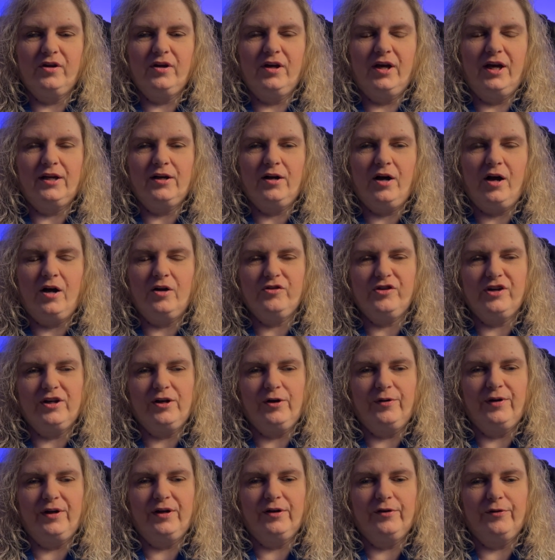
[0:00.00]
and halting or
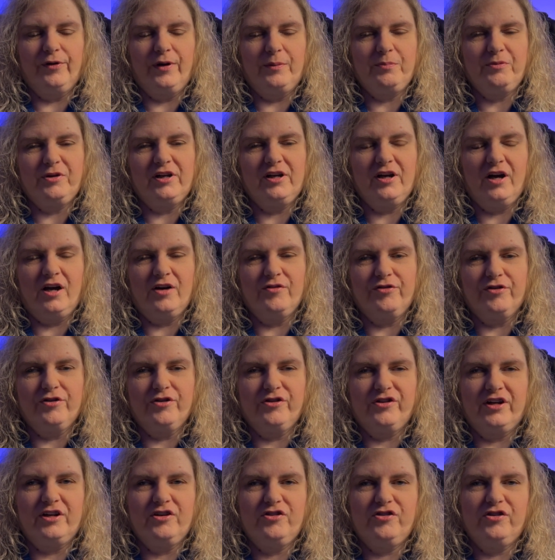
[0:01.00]
interrupted
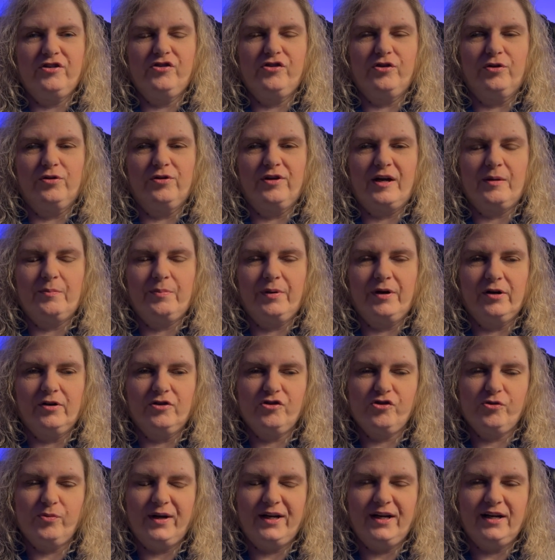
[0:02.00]
conversations are not
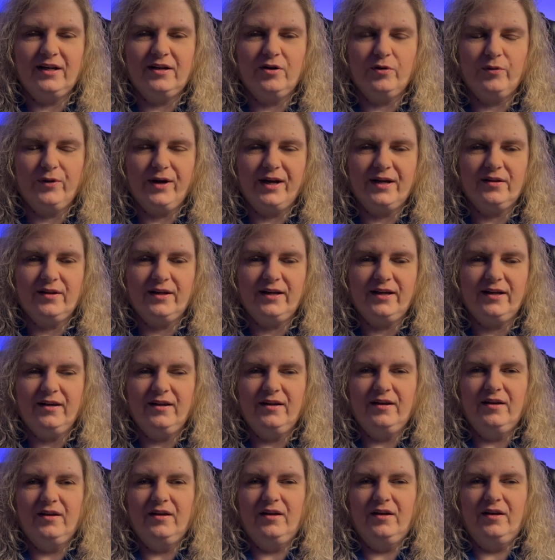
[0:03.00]
punctuated correctly,
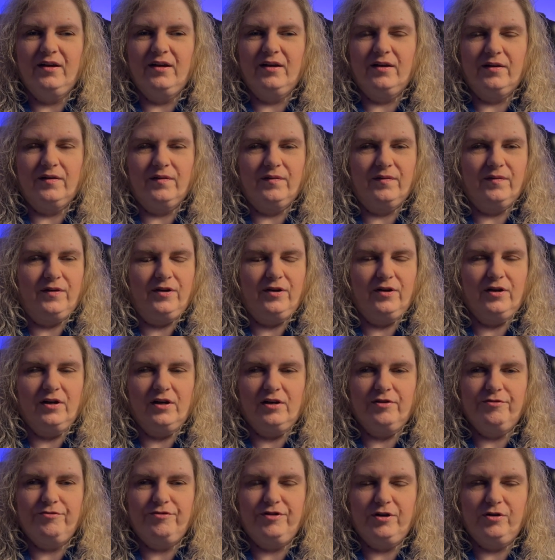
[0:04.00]
you can
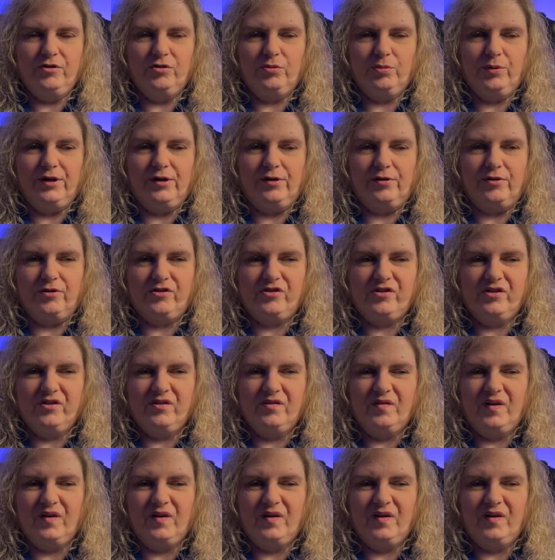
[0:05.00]
confuse readers.